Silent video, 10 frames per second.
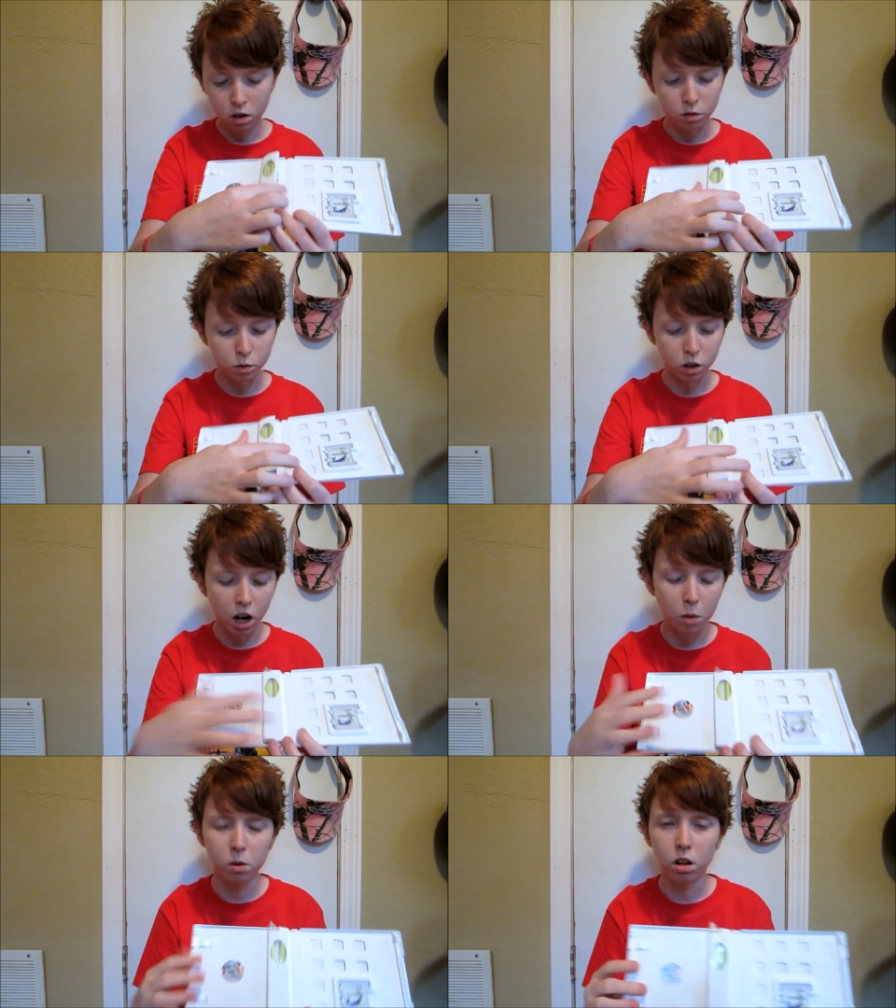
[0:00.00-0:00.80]
for a
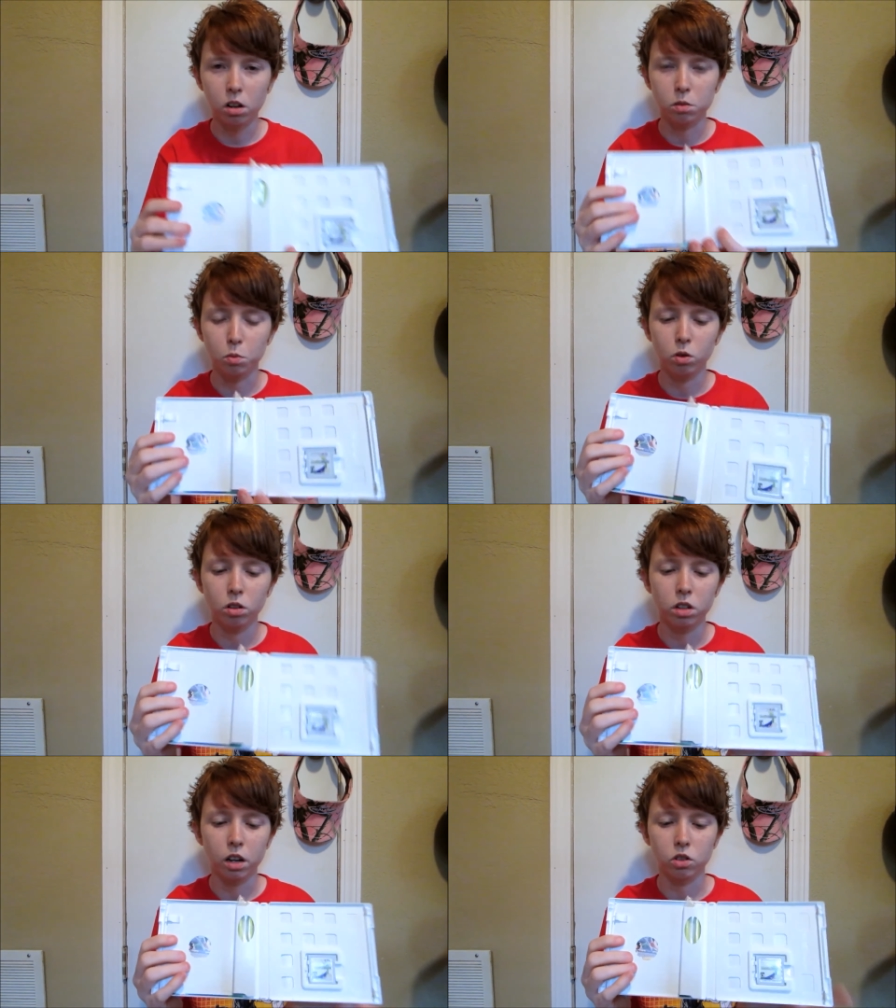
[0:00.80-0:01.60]
couple dollars
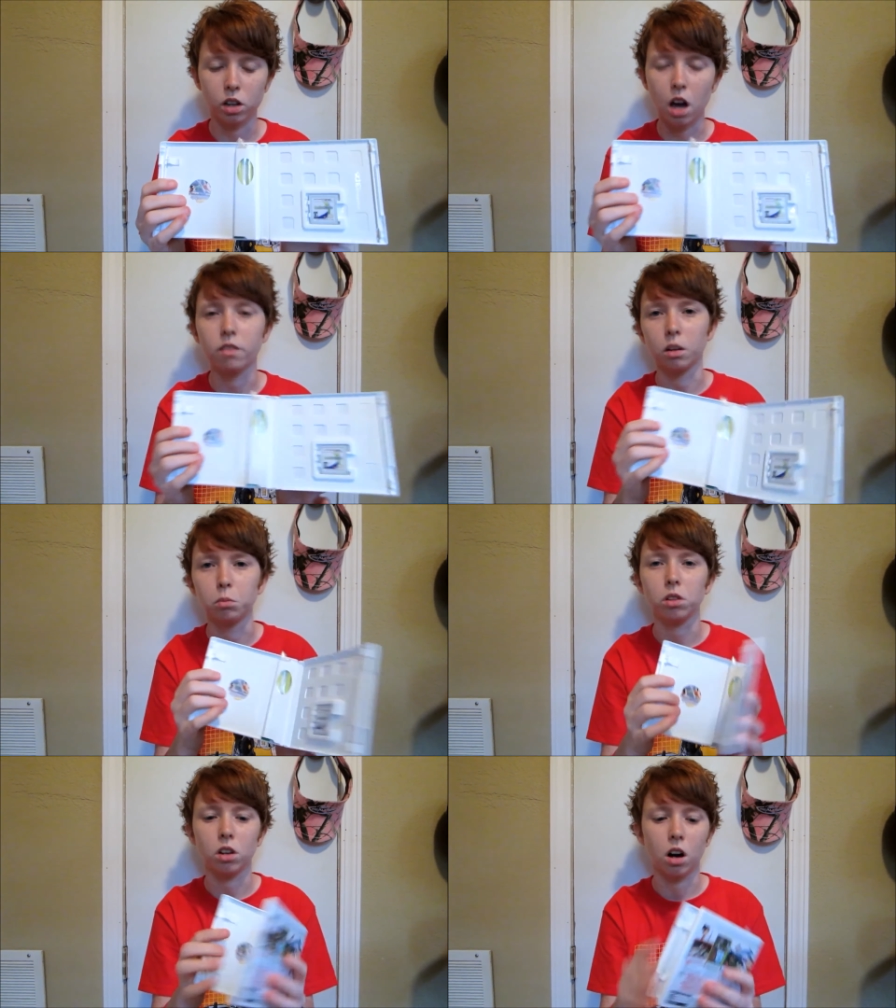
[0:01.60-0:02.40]
more to actually have a
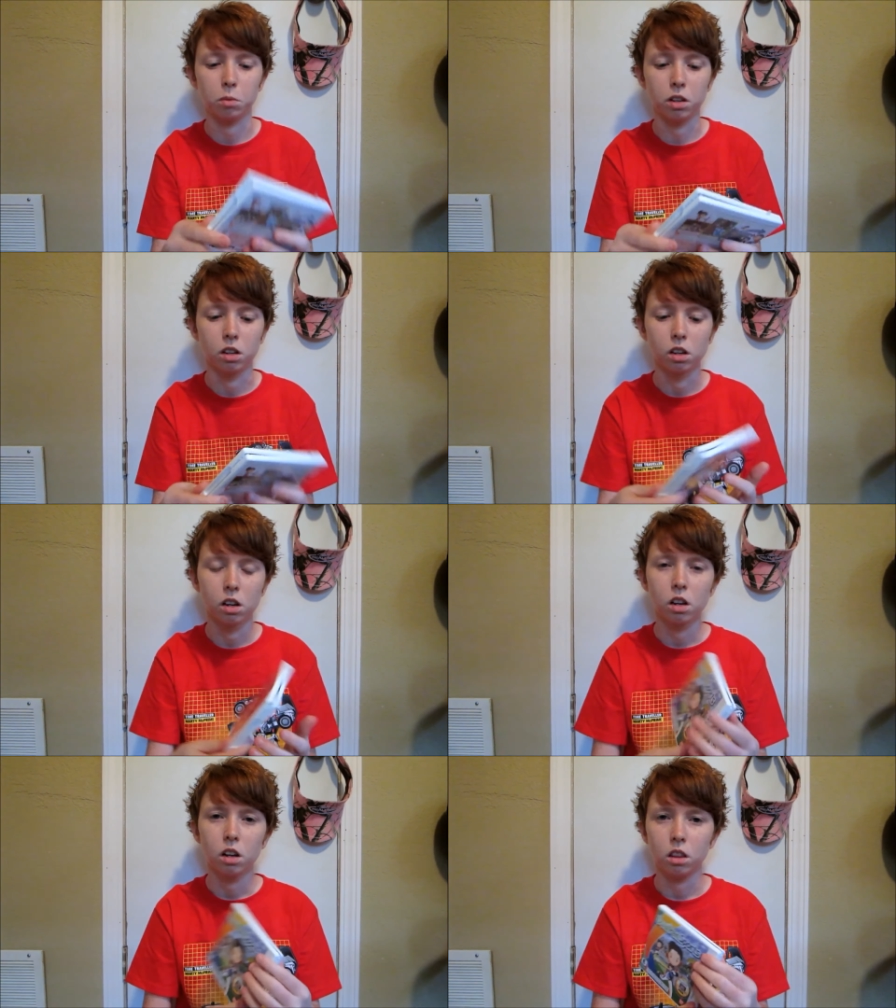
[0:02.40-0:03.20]
complete copy
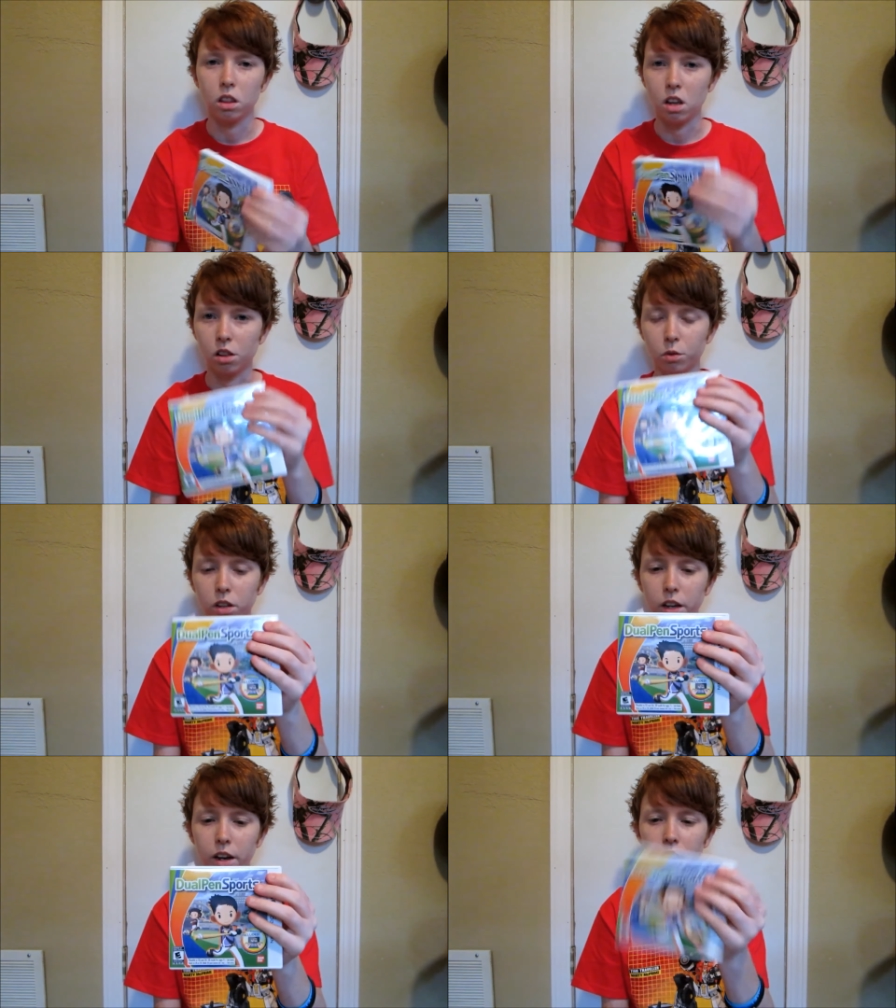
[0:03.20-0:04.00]
than the other one
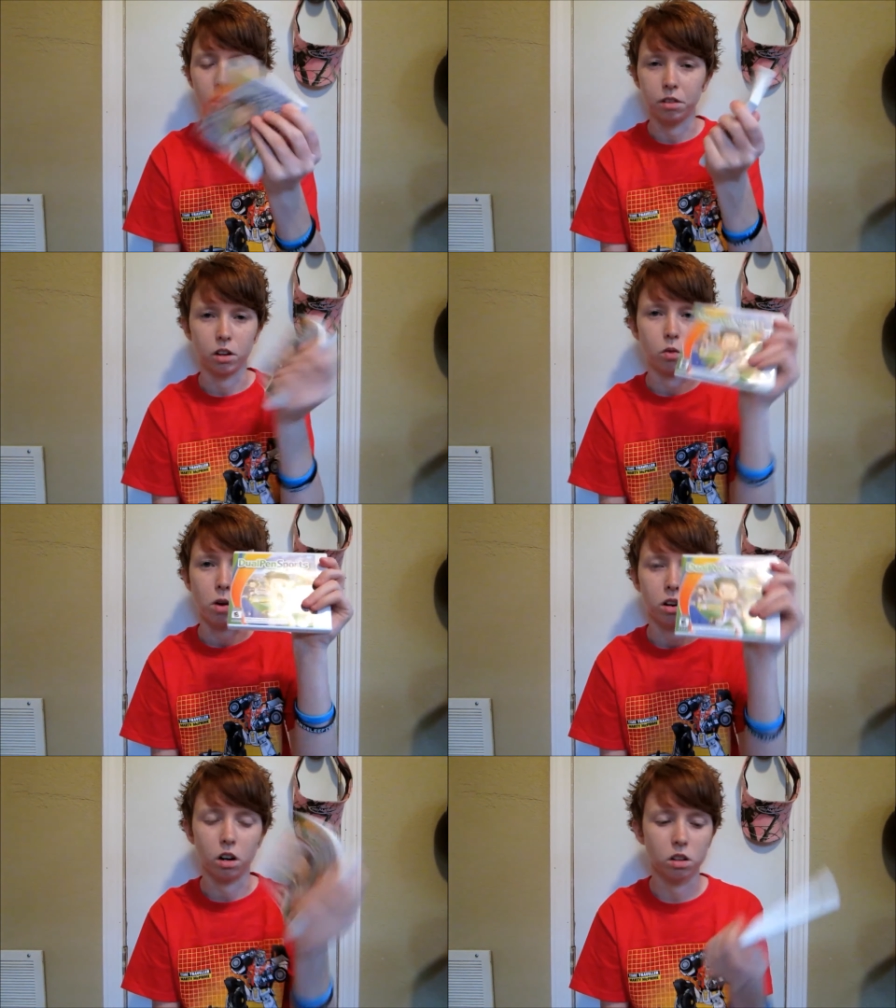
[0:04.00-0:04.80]
they had, I figured
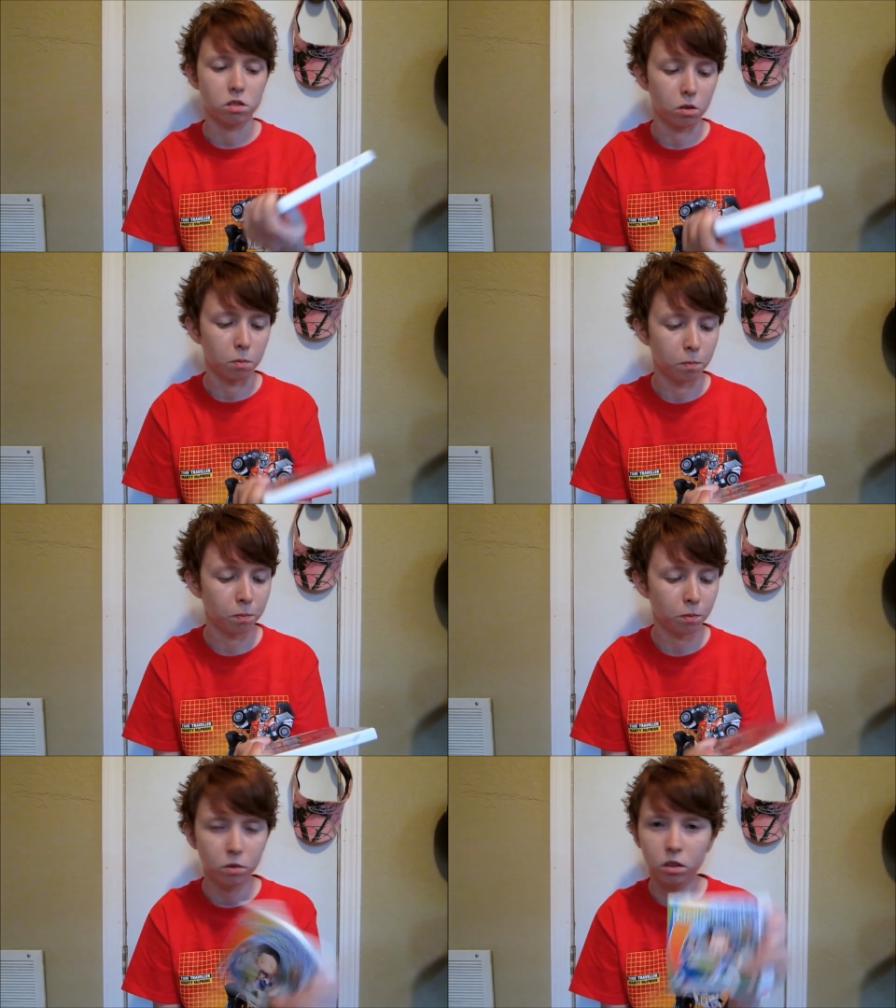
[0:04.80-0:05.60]
why not. So
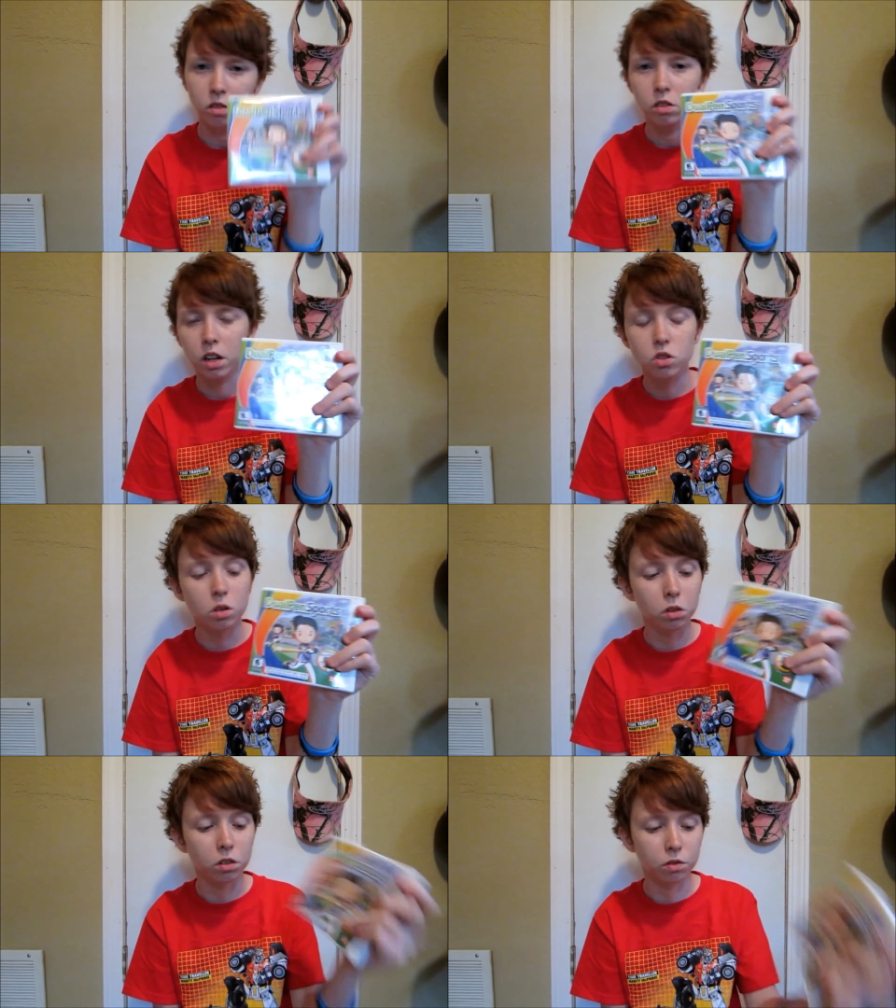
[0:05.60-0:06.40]
it's actually
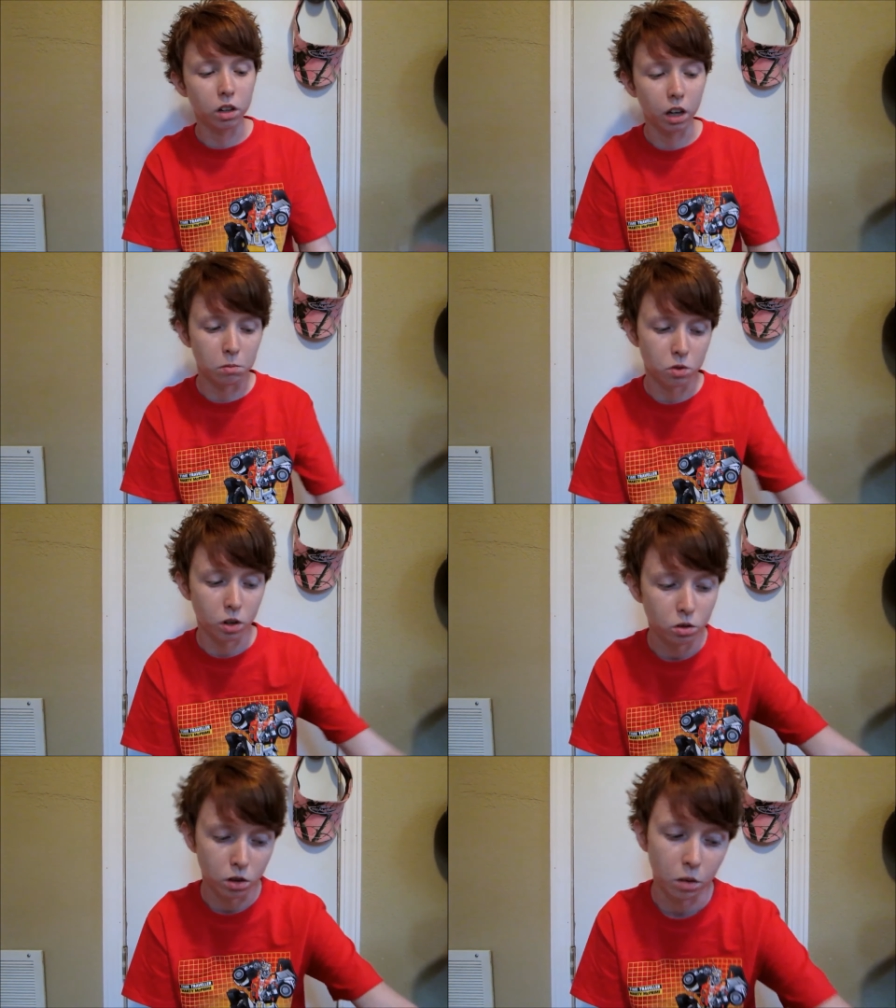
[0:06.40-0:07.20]
a really fun game, so
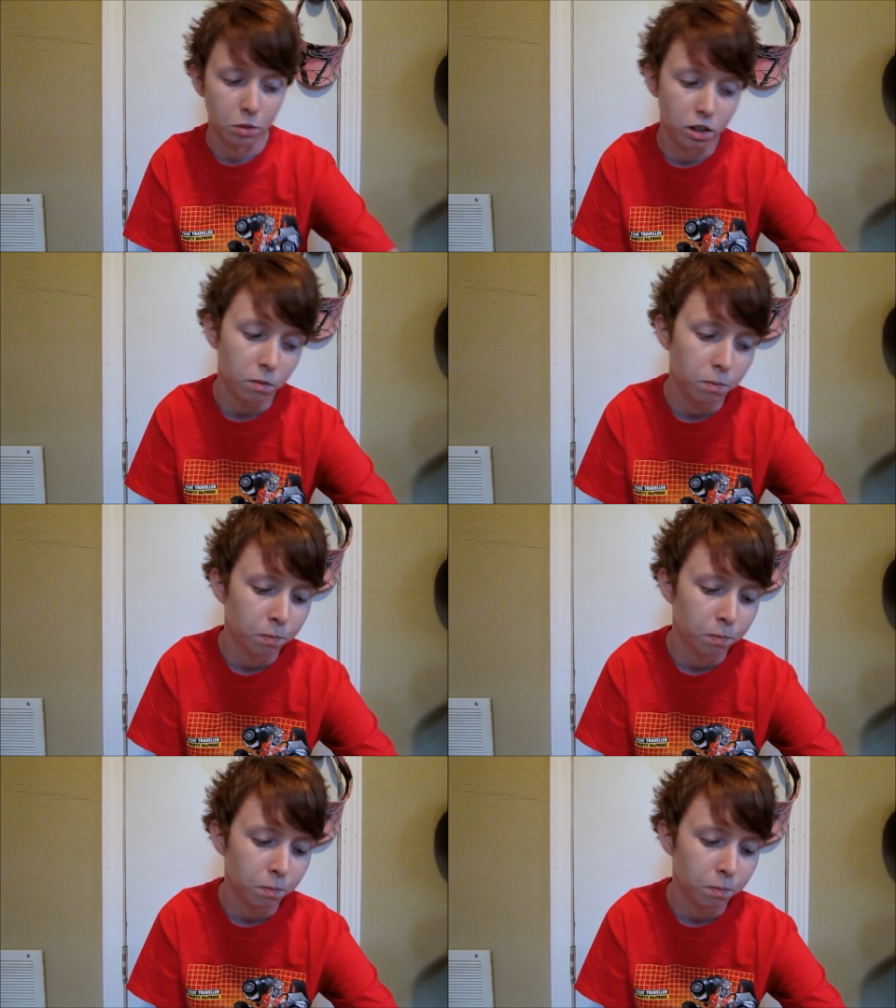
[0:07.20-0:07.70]
I do recommend it.